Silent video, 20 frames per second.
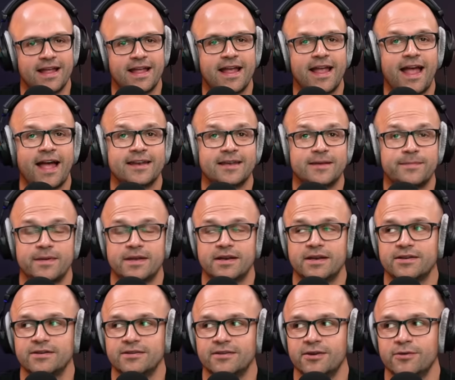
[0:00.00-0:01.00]
Had he been
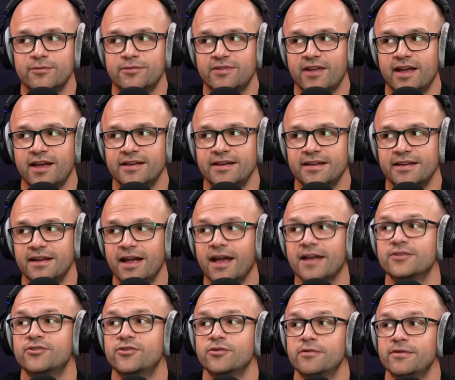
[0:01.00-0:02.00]
a new signing,
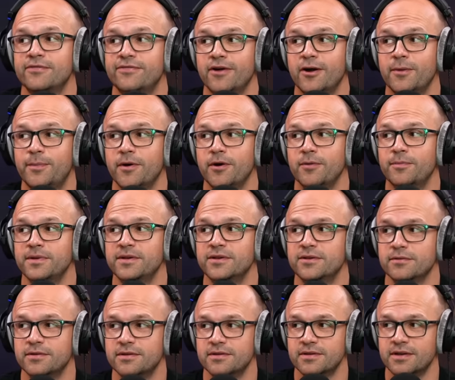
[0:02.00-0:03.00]
had Junior Firpo been
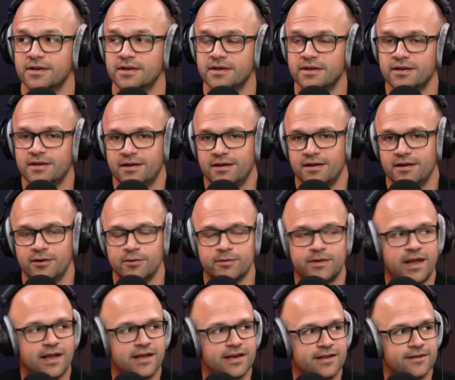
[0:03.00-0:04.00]
doing
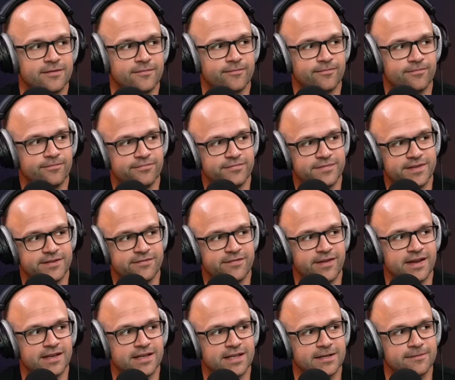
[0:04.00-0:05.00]
Luke Ayling
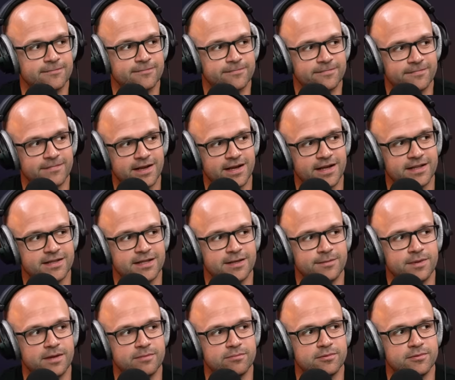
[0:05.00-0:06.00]
defending, I
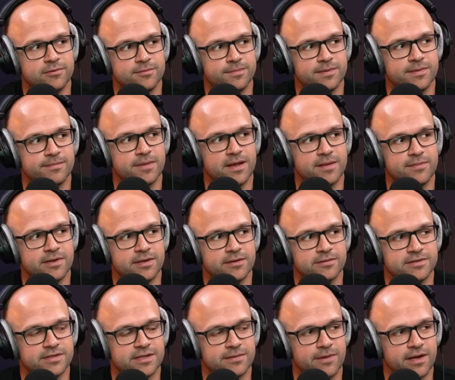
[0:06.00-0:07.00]
think people would be maybe
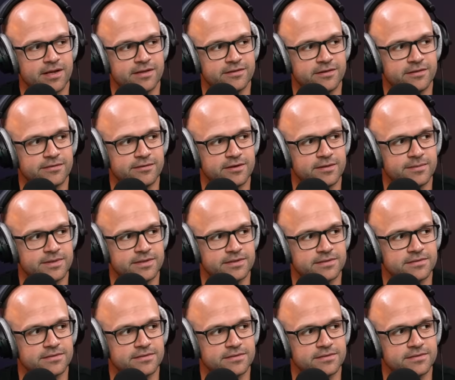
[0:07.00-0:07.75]
losing their minds over it a bit.